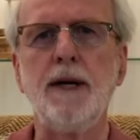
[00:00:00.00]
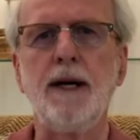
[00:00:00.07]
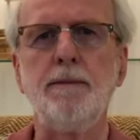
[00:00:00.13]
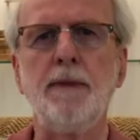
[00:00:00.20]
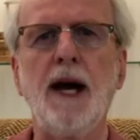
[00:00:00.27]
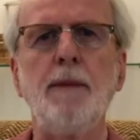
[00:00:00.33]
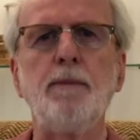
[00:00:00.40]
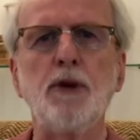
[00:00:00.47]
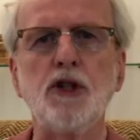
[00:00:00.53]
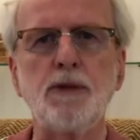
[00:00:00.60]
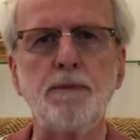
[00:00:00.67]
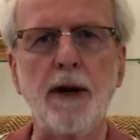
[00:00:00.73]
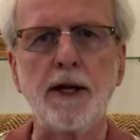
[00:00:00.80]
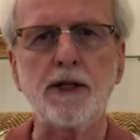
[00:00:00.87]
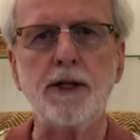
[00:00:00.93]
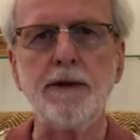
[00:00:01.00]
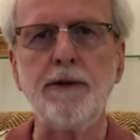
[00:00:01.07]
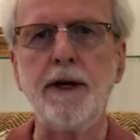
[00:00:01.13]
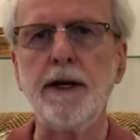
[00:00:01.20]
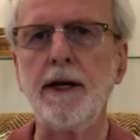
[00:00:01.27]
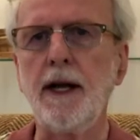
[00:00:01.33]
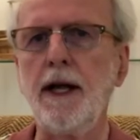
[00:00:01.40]
my perspective
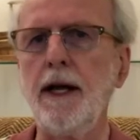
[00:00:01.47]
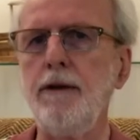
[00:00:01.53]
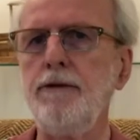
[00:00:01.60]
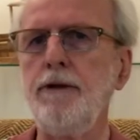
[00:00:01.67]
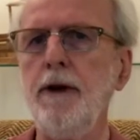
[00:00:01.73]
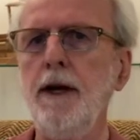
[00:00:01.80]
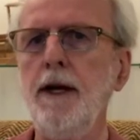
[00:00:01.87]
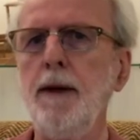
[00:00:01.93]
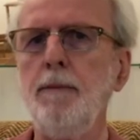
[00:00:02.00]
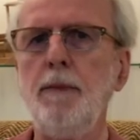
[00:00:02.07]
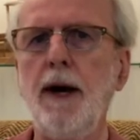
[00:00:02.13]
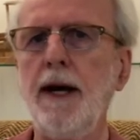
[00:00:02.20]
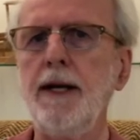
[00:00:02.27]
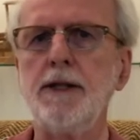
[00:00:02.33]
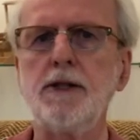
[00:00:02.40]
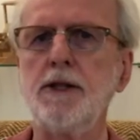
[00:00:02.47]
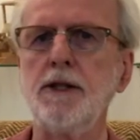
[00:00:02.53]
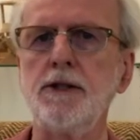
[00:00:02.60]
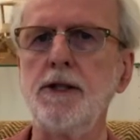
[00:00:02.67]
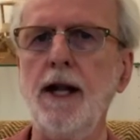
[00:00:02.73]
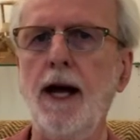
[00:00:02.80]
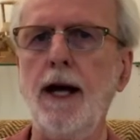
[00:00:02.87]
on life. Bias
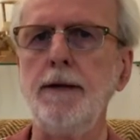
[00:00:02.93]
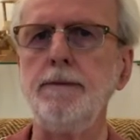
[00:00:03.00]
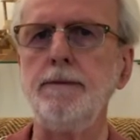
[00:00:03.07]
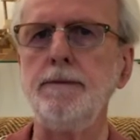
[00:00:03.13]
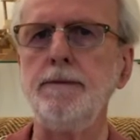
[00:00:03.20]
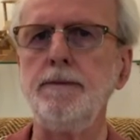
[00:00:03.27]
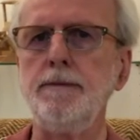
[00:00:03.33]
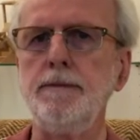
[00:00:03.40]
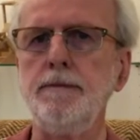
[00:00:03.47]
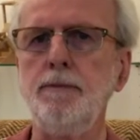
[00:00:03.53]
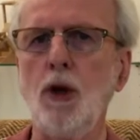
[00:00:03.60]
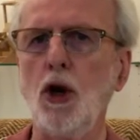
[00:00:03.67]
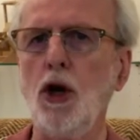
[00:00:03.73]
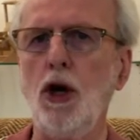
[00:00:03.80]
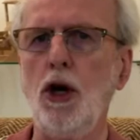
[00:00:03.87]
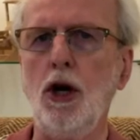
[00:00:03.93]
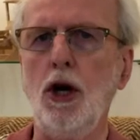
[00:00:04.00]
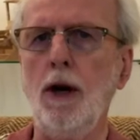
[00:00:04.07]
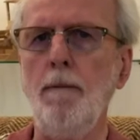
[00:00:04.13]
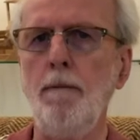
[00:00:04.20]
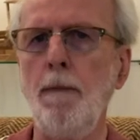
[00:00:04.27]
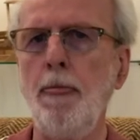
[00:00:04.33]
does not belong.
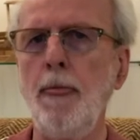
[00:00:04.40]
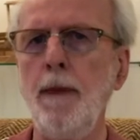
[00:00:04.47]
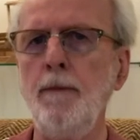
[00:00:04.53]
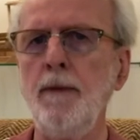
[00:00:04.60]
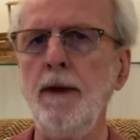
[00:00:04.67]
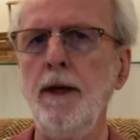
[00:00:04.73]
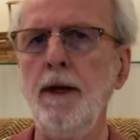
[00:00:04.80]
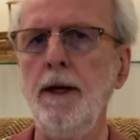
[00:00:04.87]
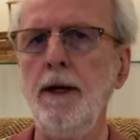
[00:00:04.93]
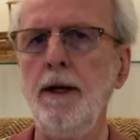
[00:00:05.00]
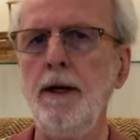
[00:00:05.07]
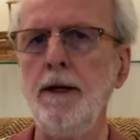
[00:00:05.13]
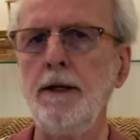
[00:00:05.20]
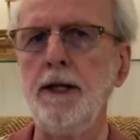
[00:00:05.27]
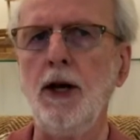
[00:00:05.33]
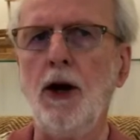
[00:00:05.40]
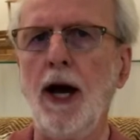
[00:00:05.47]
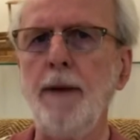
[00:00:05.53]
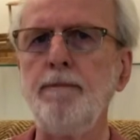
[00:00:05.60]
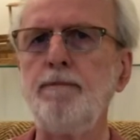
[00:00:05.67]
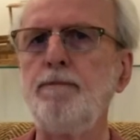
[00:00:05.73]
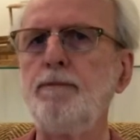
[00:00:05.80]
Now,
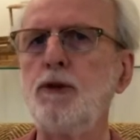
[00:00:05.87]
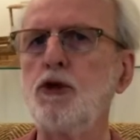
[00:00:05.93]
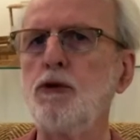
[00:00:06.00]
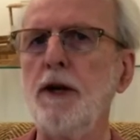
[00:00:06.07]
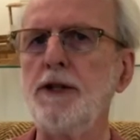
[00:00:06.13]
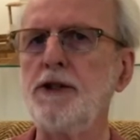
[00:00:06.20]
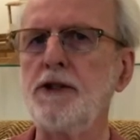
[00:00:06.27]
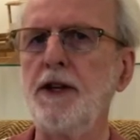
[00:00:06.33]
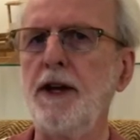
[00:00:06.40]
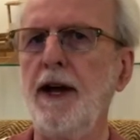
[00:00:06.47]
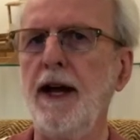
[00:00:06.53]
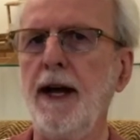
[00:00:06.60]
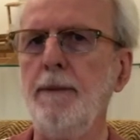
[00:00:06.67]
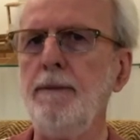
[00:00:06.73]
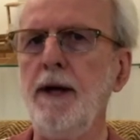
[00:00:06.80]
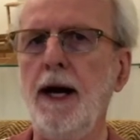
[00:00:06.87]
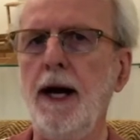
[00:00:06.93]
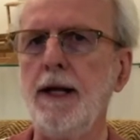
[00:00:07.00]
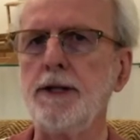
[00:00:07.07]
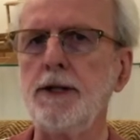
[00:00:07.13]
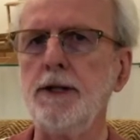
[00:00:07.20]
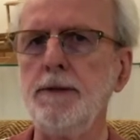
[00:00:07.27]
I trust that I am
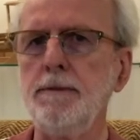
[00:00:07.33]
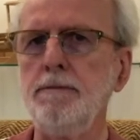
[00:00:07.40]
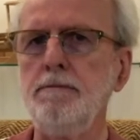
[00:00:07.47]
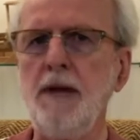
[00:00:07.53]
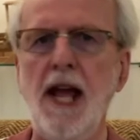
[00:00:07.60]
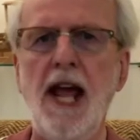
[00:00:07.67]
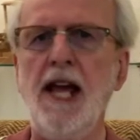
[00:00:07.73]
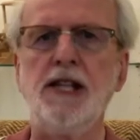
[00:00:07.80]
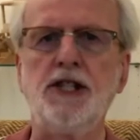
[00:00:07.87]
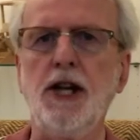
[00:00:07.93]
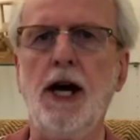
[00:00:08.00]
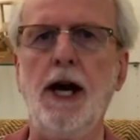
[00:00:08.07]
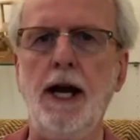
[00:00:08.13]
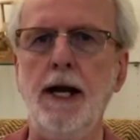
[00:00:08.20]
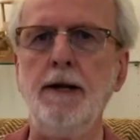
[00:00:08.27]
not anti.